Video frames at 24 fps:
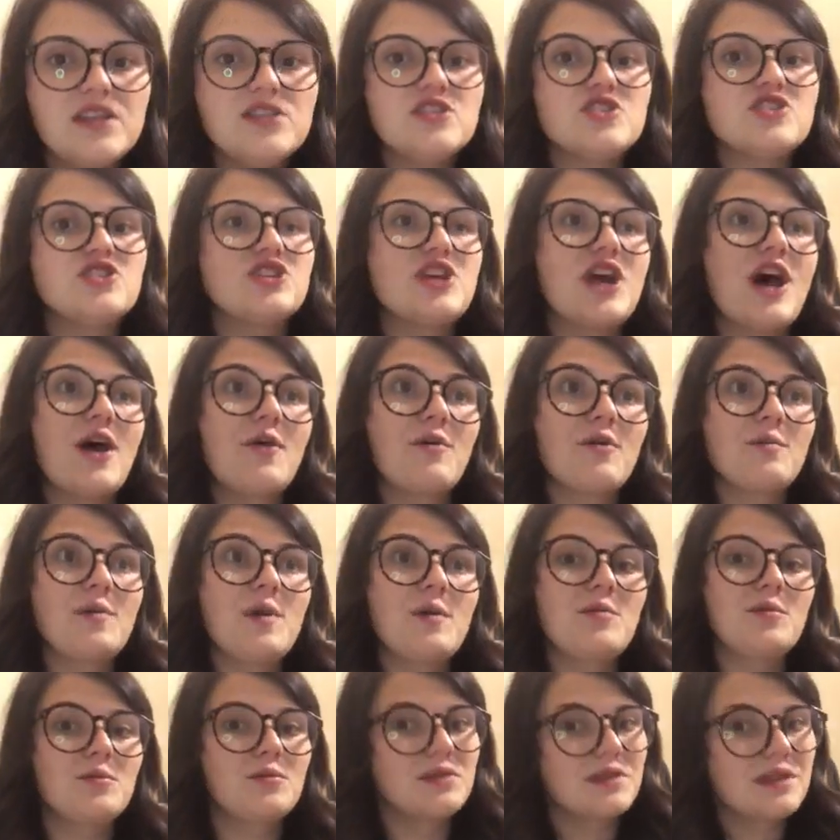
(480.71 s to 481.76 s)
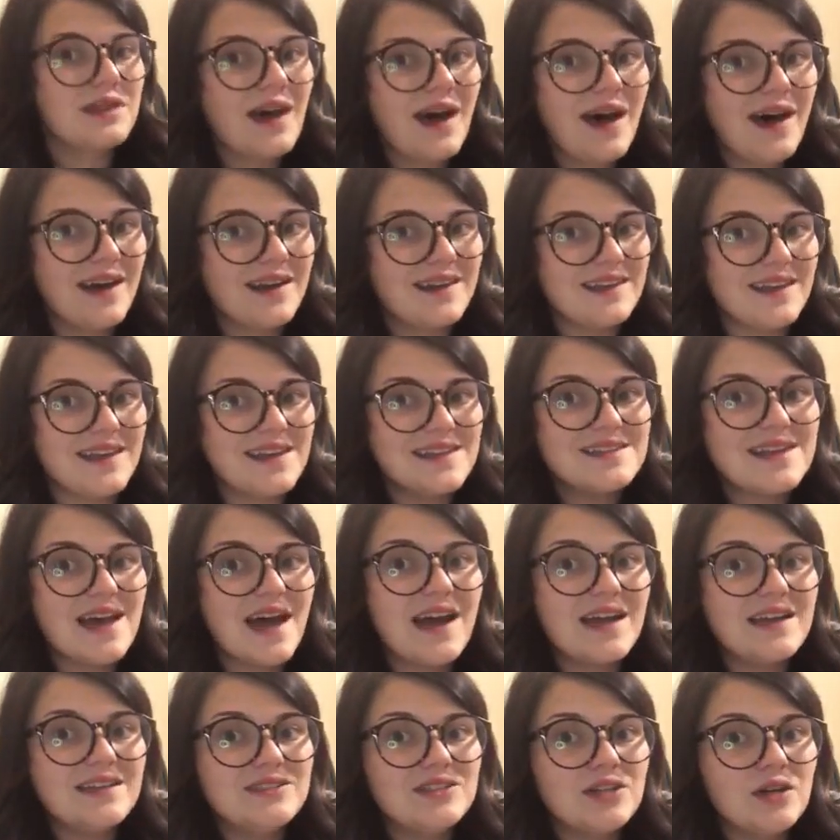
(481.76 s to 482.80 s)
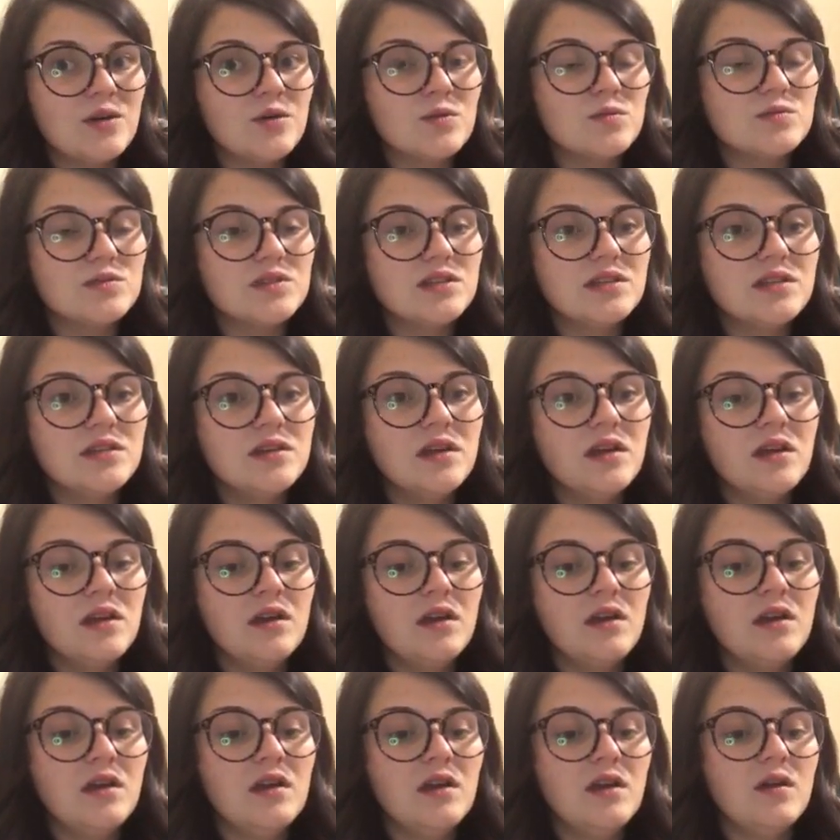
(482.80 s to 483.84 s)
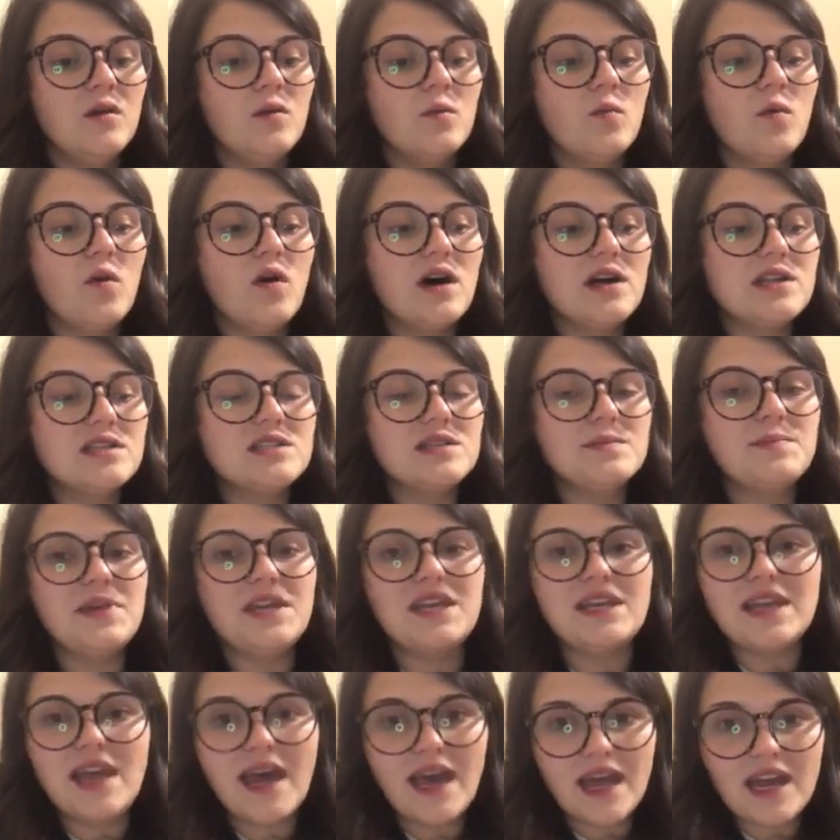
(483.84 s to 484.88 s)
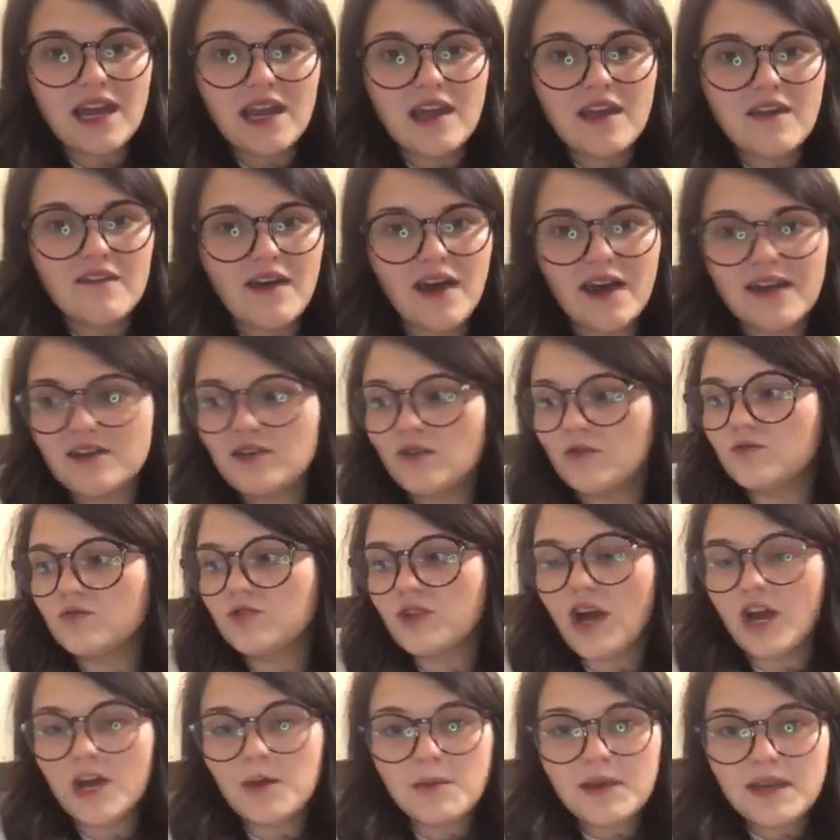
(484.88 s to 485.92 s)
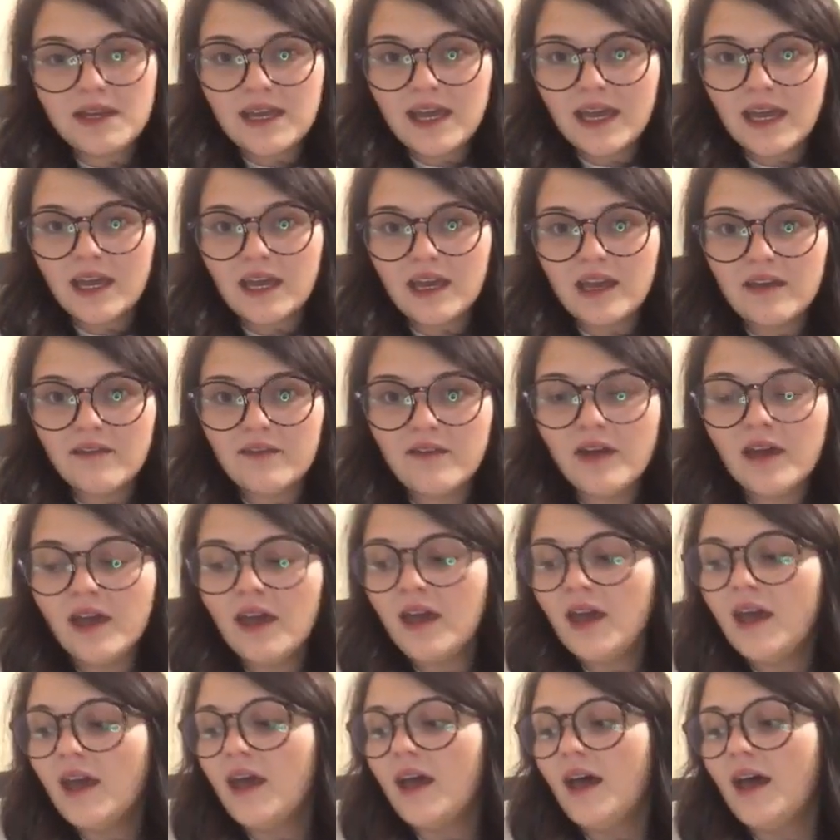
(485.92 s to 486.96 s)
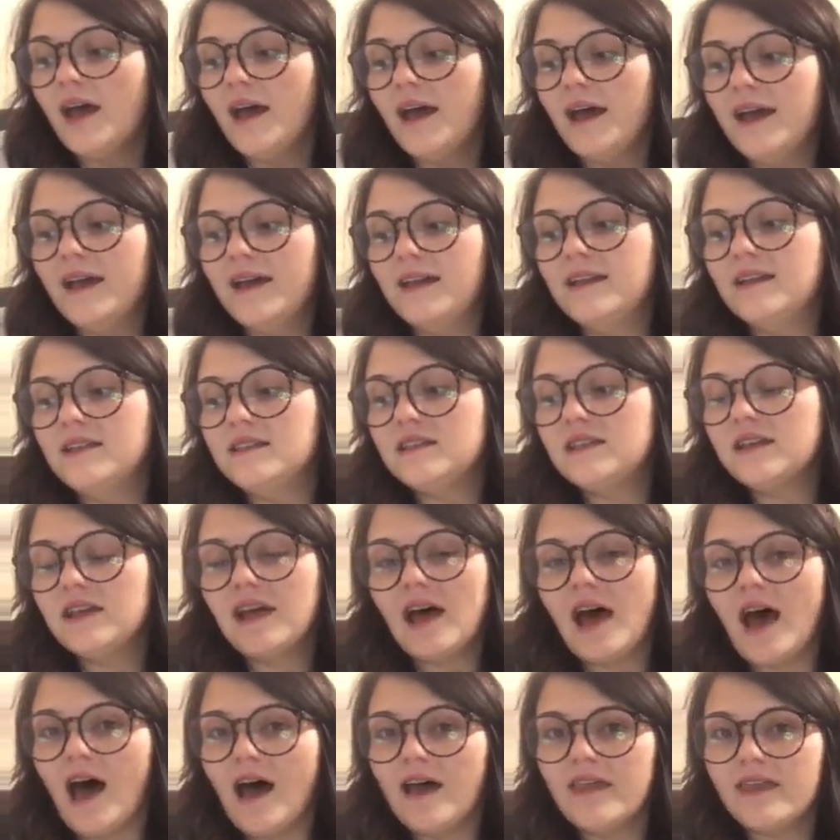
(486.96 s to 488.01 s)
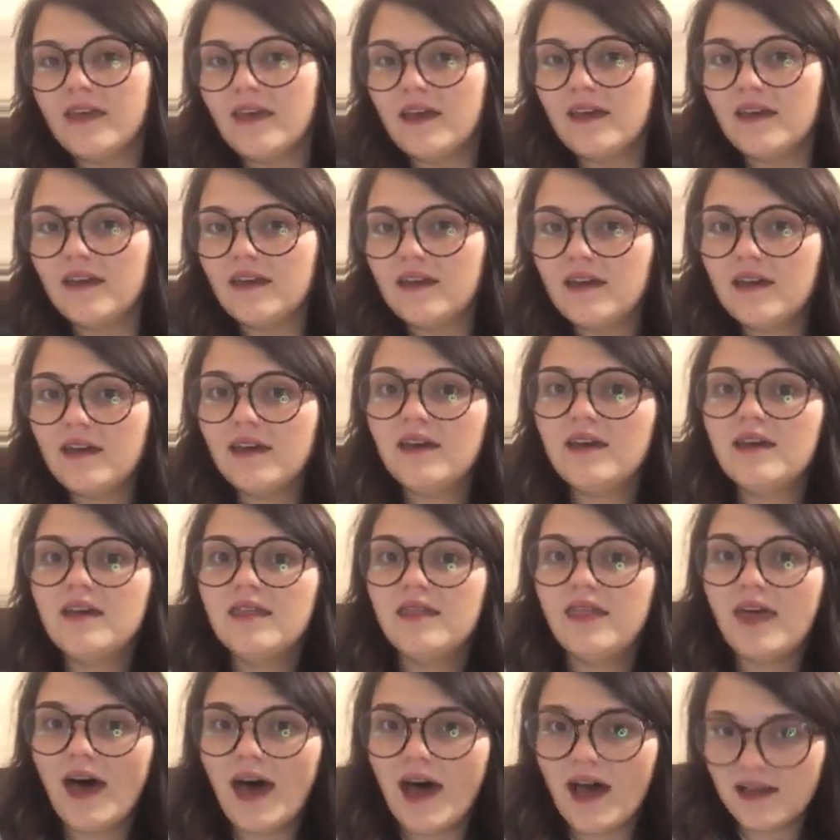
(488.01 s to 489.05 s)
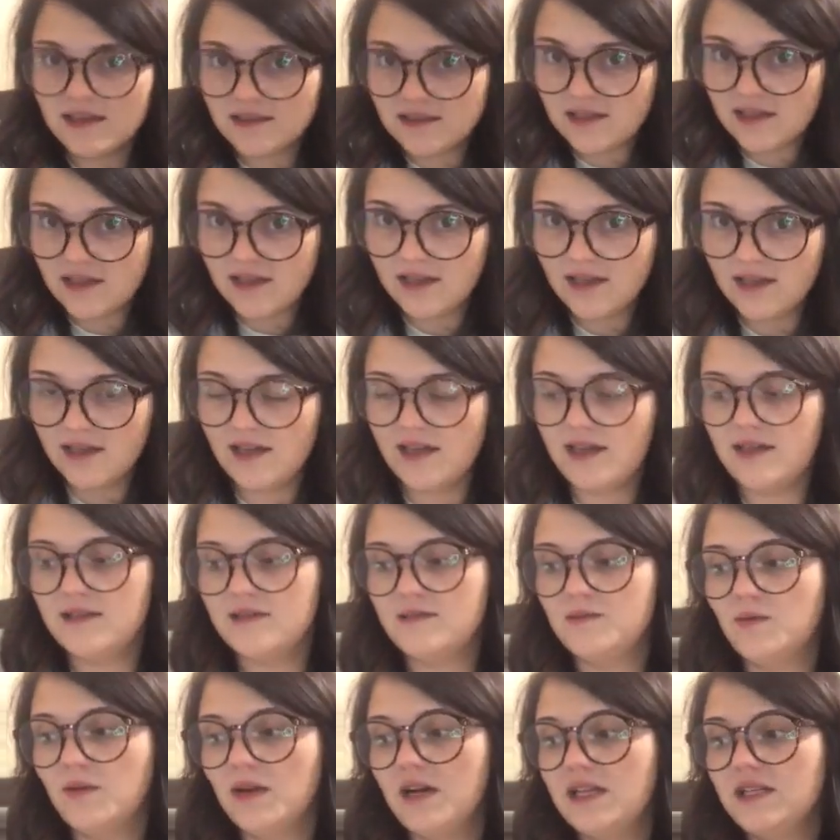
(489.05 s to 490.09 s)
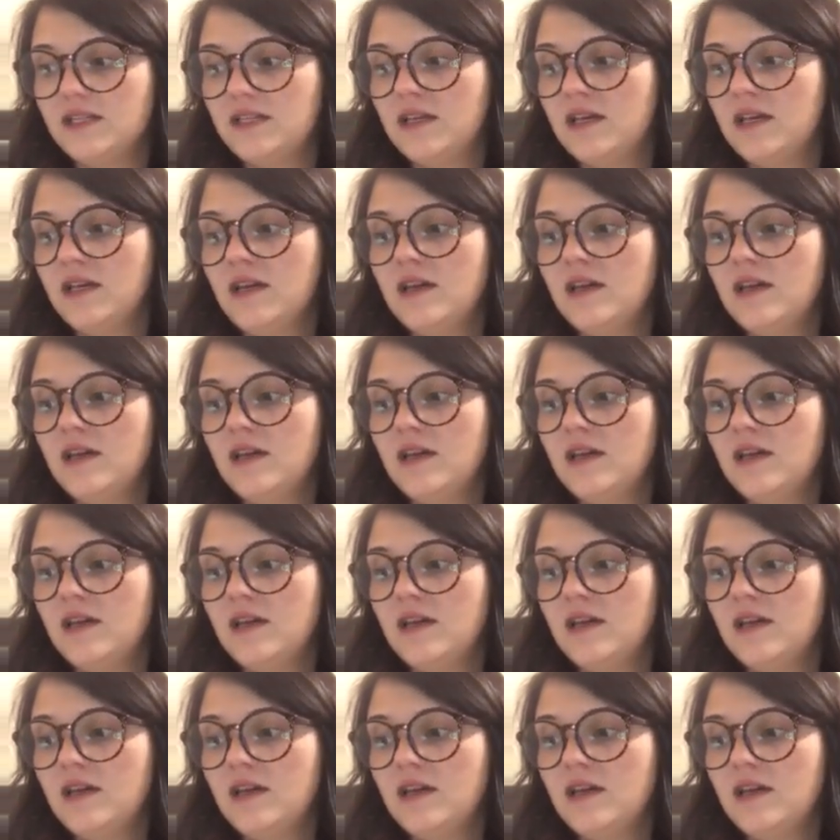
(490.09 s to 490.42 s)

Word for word: to shower people with kindness. I don't want to be negative, I don't try to be negative, and I think that is what